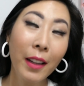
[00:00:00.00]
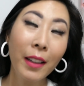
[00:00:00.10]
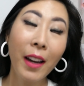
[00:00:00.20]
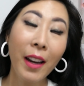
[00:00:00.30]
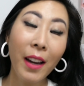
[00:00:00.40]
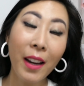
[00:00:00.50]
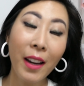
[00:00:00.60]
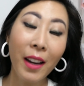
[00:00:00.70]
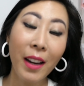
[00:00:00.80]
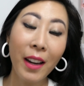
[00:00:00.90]

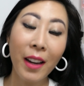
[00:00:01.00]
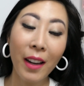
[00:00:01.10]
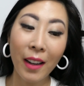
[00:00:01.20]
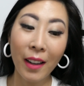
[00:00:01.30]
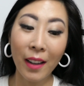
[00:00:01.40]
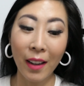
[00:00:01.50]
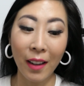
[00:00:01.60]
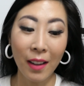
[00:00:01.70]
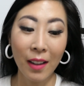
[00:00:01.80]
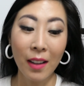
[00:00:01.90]
Yay!
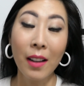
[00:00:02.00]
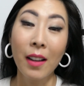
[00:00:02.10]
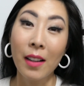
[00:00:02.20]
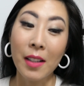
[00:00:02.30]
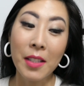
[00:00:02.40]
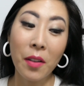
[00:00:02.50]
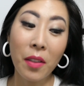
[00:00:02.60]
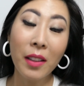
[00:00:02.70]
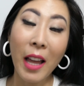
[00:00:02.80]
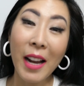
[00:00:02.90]
So
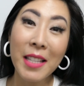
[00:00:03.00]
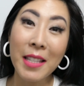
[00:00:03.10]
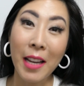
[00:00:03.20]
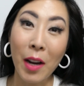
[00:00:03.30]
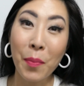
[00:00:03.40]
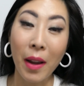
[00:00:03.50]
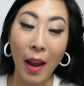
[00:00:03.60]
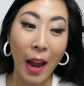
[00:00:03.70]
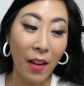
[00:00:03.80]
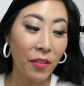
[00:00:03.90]
the last step
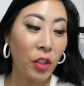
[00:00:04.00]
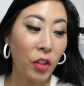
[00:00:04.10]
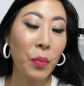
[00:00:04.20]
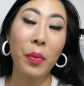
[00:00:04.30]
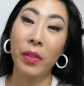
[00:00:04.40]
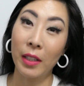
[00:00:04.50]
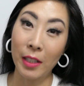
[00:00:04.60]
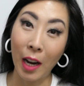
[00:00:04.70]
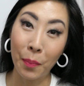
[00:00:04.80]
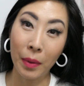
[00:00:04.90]
after you put the
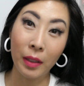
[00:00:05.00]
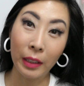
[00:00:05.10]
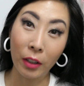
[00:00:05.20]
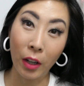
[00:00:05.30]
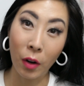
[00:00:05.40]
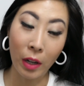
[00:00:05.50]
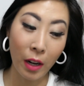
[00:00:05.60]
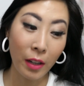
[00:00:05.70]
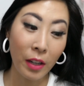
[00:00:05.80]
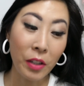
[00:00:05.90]
top clear coat
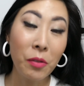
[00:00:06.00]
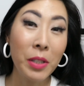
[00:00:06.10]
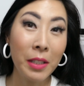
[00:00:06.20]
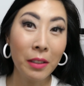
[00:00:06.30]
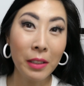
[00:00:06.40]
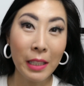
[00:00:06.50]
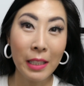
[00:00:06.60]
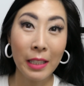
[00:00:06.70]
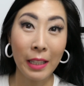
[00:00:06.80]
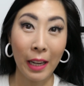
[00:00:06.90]
on, you still
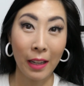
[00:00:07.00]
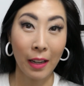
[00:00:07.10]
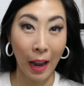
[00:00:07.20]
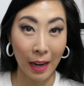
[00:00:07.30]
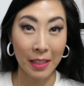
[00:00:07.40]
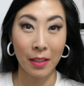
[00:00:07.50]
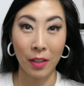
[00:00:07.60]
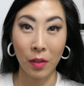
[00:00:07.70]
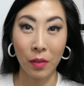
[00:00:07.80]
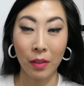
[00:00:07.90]
need to get
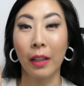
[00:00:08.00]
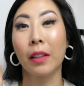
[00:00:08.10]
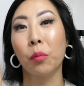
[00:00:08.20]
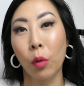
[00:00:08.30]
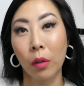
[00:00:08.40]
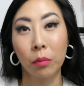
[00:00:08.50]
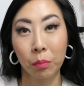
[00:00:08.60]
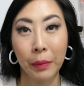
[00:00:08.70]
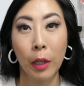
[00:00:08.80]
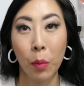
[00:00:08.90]
acetone, like, well,
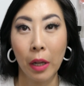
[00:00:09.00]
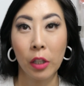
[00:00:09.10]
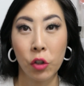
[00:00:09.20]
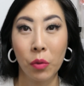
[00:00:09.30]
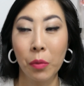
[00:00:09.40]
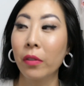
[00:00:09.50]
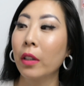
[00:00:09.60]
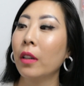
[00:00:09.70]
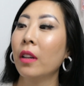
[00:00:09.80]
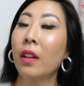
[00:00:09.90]
nail polish
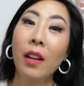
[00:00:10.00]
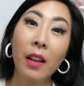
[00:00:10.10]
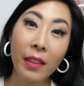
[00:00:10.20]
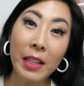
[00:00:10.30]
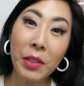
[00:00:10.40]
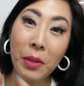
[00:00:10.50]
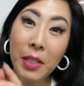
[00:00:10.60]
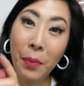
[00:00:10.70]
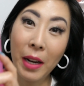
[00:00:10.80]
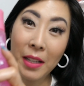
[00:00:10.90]
remover. This one's
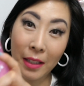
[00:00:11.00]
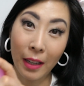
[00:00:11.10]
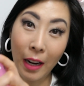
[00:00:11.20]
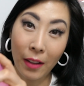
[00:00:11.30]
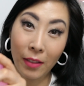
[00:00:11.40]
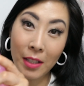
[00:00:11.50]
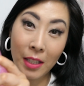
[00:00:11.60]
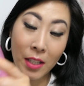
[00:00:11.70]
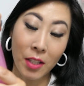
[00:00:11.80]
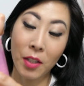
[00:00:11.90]
amazing. I got this
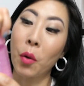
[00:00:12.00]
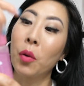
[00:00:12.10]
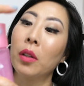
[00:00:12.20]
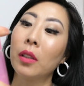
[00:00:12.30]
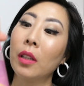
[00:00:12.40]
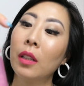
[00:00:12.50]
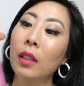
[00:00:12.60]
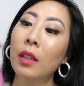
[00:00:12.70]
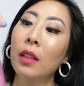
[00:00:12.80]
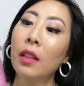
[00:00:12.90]
in Seoul
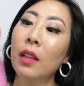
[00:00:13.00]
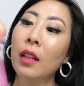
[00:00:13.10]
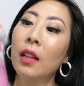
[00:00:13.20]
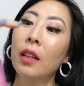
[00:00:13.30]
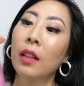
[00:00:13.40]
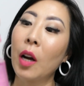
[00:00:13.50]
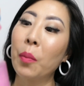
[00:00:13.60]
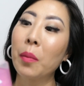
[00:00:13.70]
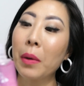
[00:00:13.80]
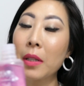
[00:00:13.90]
a
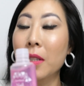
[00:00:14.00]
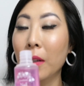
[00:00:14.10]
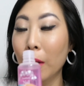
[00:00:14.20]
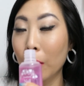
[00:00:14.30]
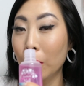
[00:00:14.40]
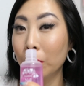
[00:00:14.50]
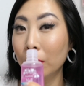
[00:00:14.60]
couple months ago.